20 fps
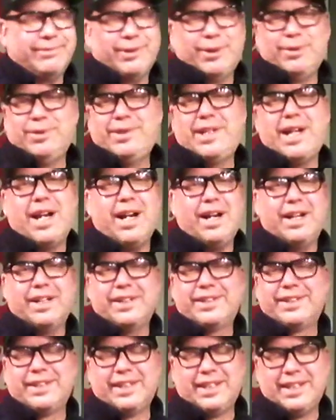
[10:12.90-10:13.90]
who
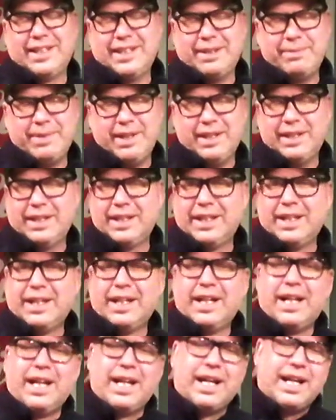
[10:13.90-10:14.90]
cares? I mean,
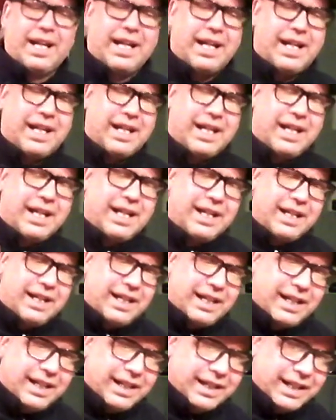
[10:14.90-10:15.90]

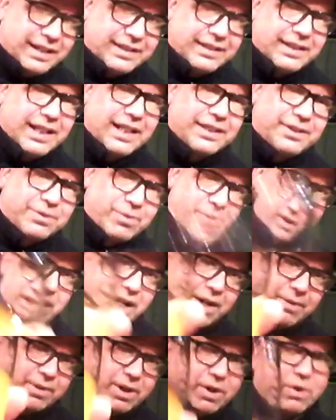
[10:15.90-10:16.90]
and that's where
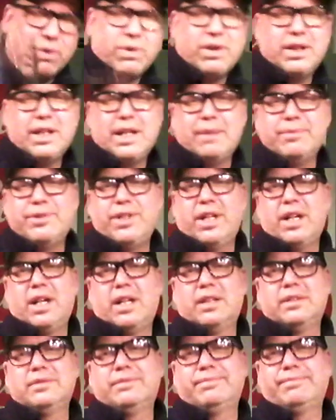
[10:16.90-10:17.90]
I roll. I'm
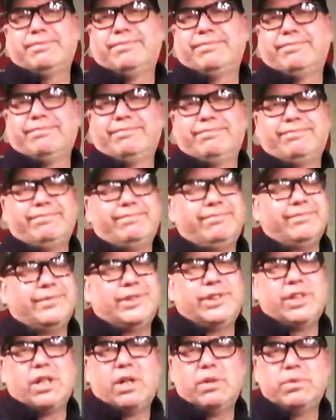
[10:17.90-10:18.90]
John,
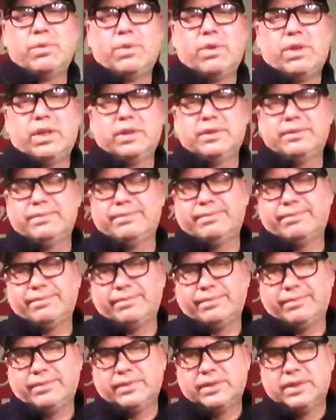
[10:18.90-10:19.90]
Zoneone.
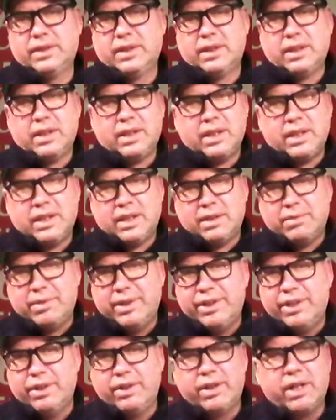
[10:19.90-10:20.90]

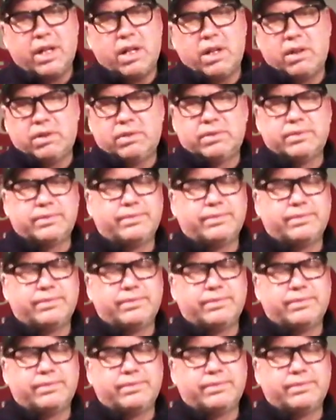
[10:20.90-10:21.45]
We do it all.